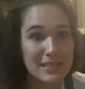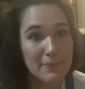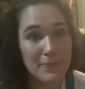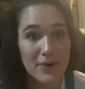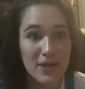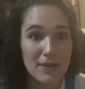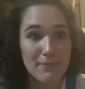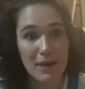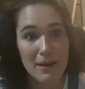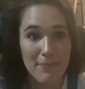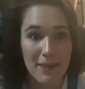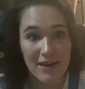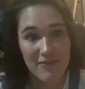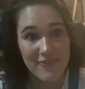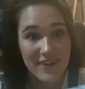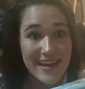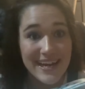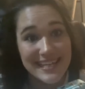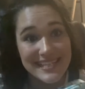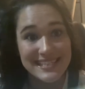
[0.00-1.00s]
and put them on my
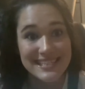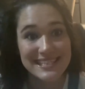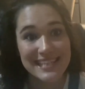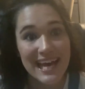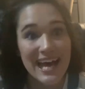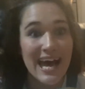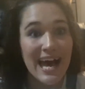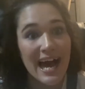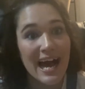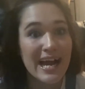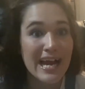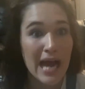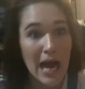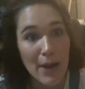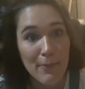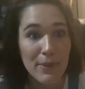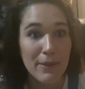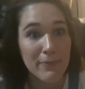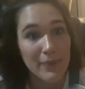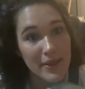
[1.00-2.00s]
face,
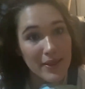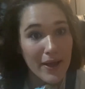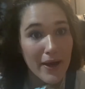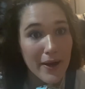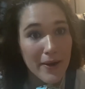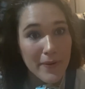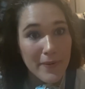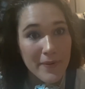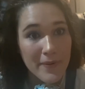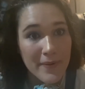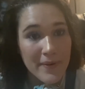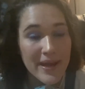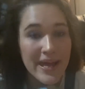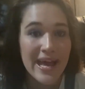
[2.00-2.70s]
comment below.